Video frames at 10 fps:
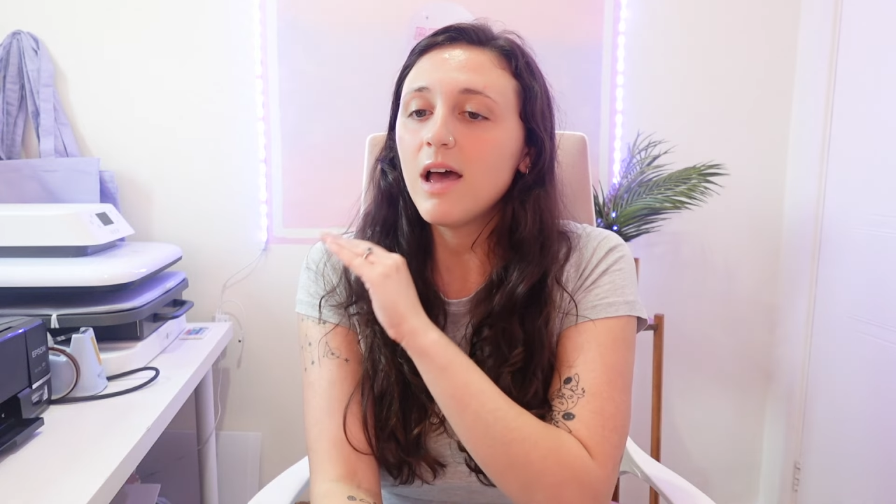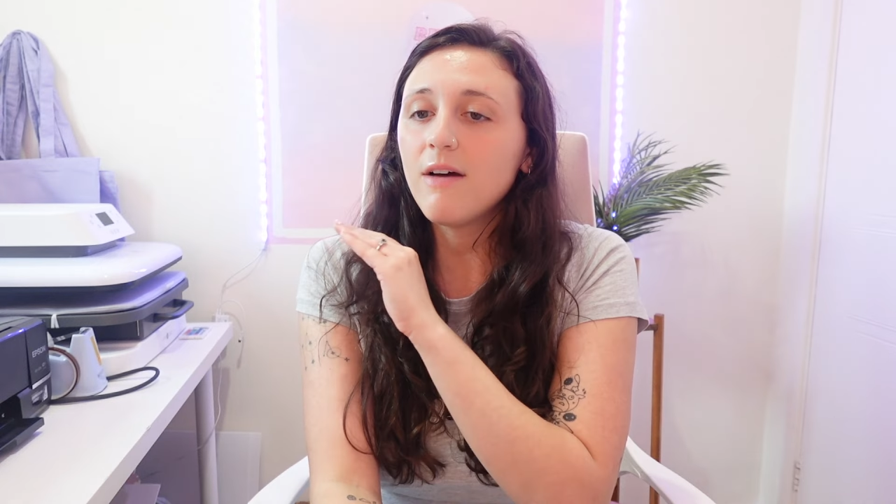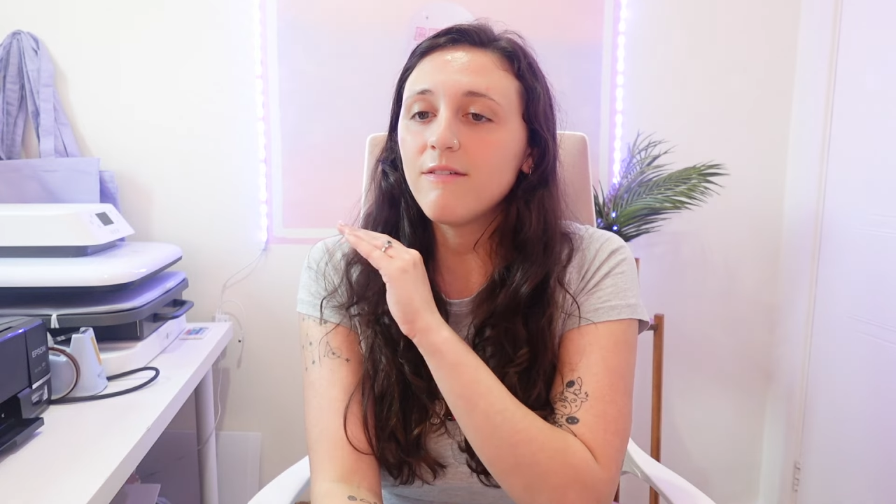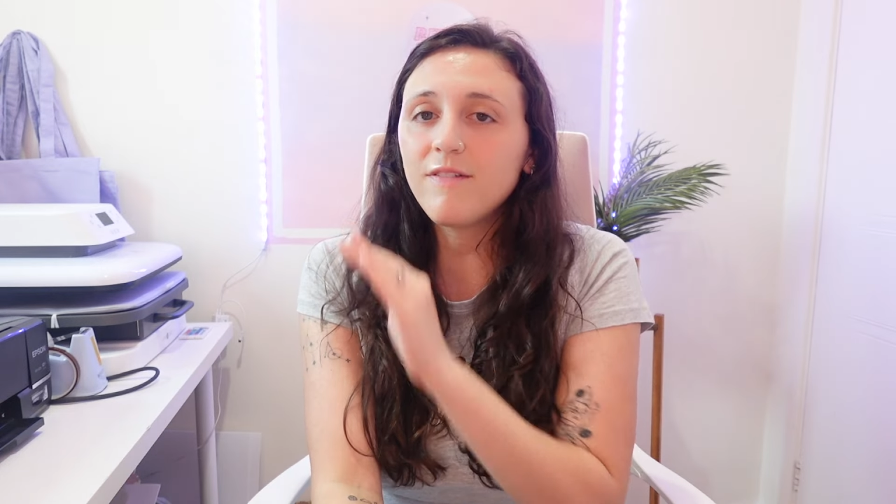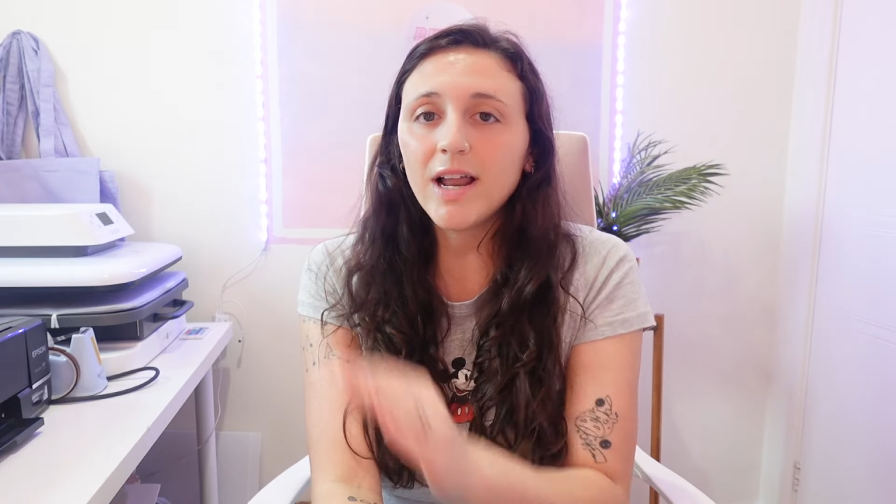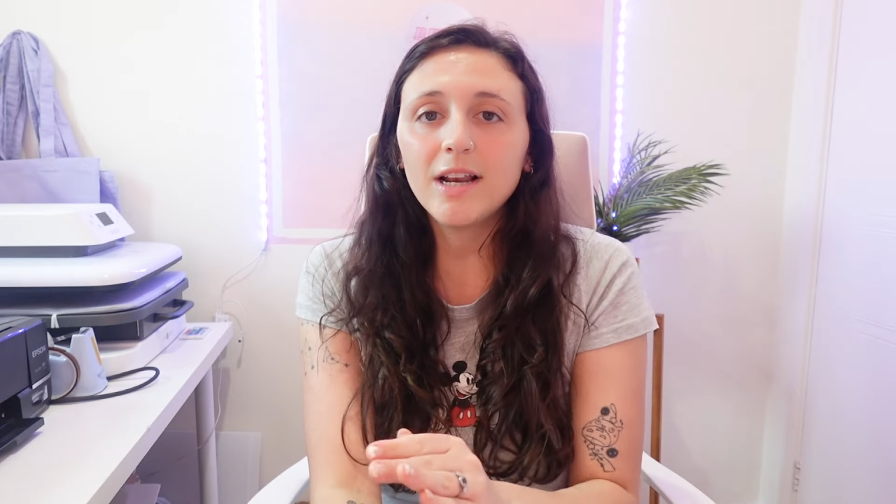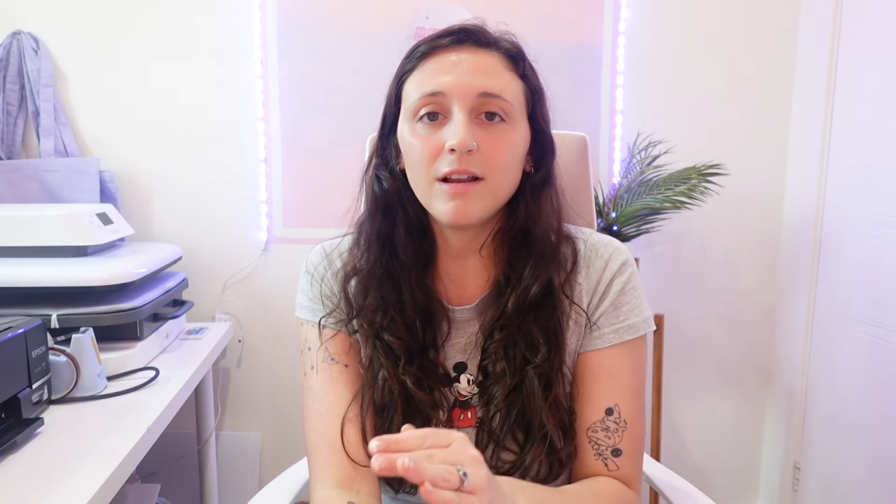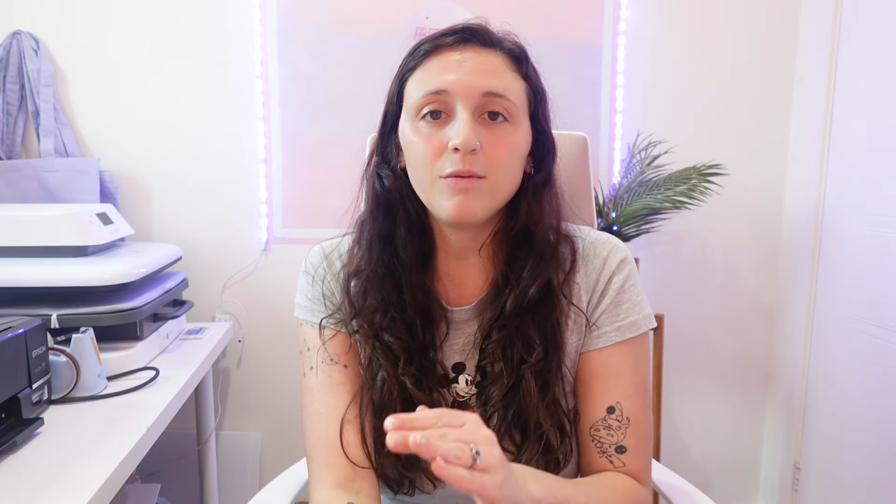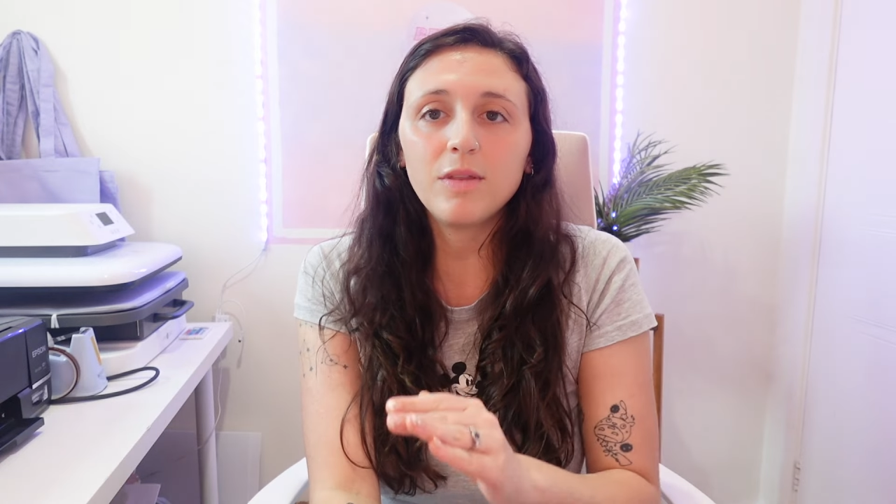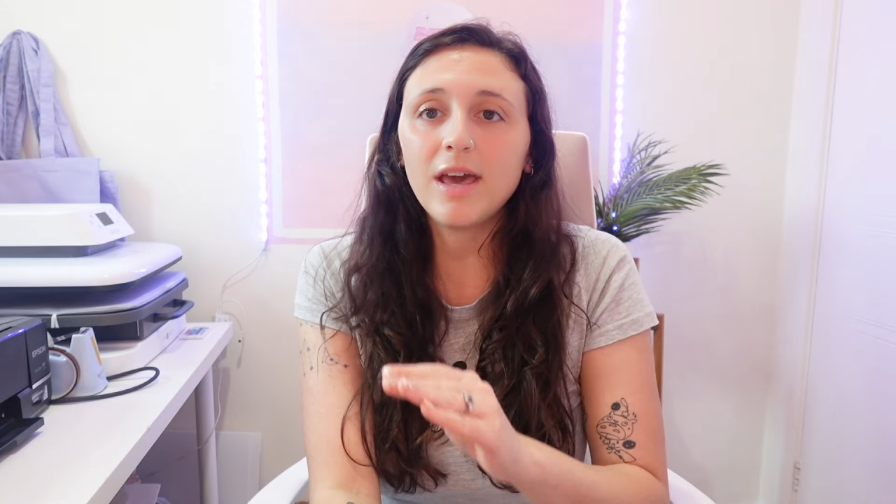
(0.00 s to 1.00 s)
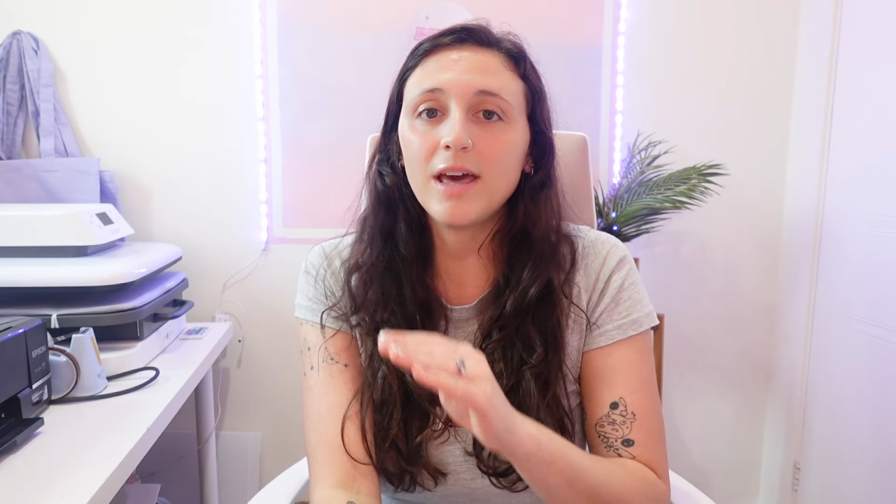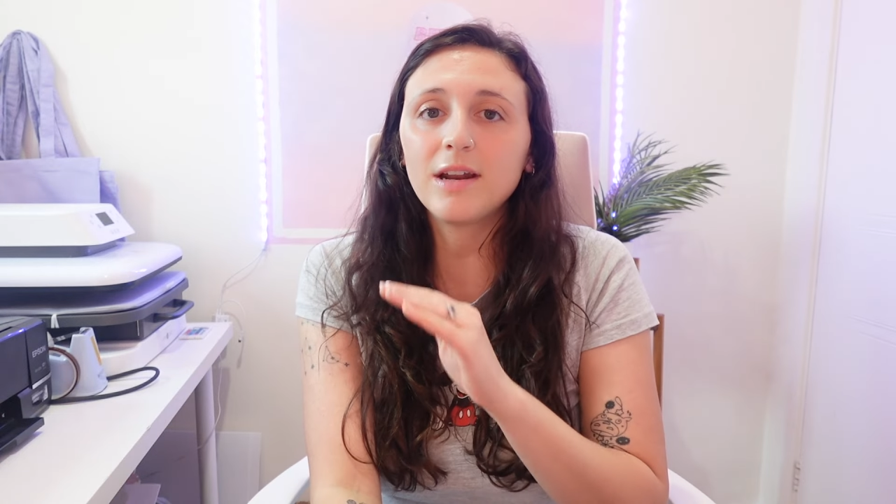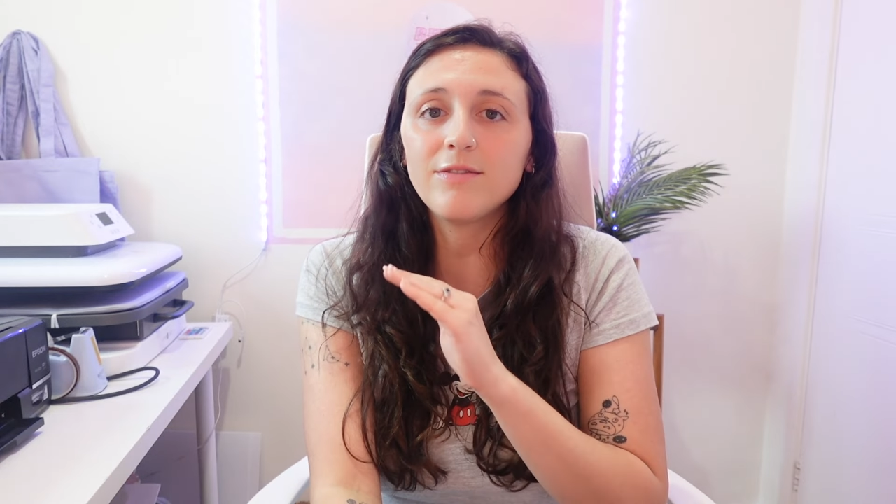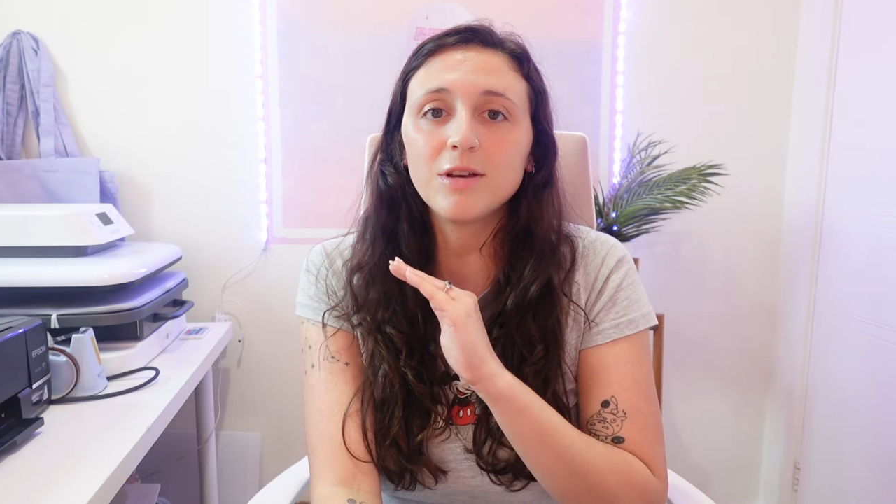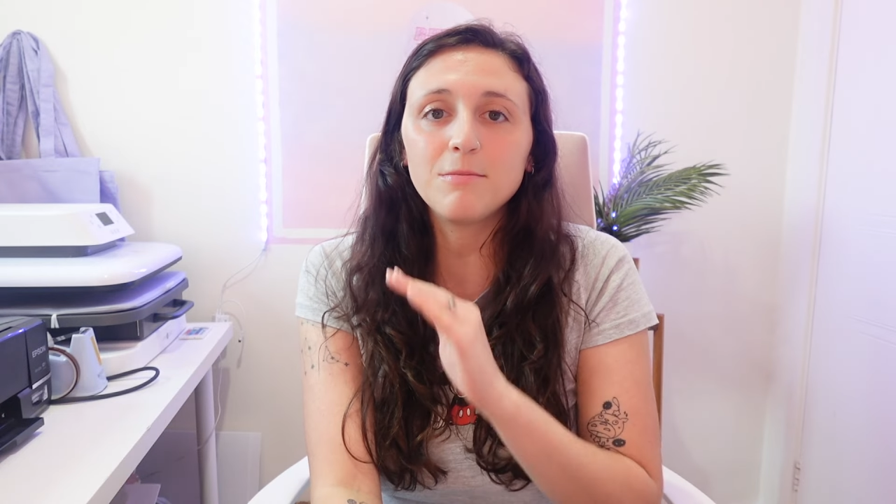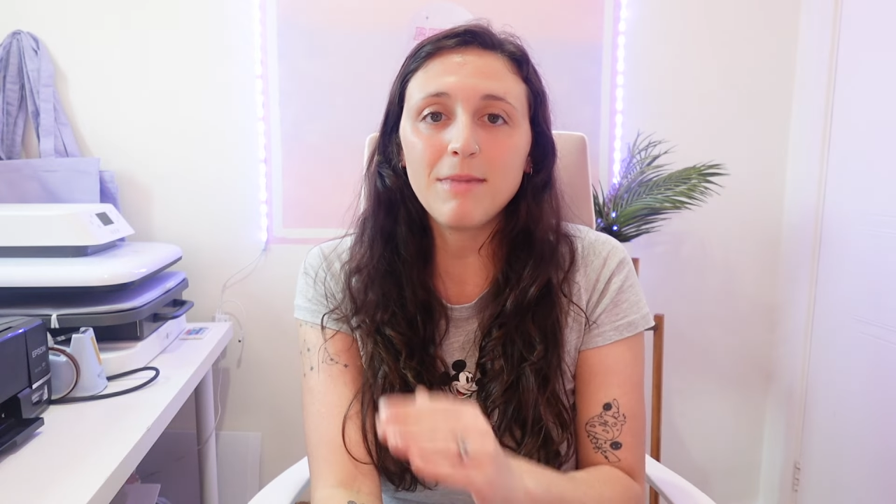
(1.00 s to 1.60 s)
Fell in love with it, and I've done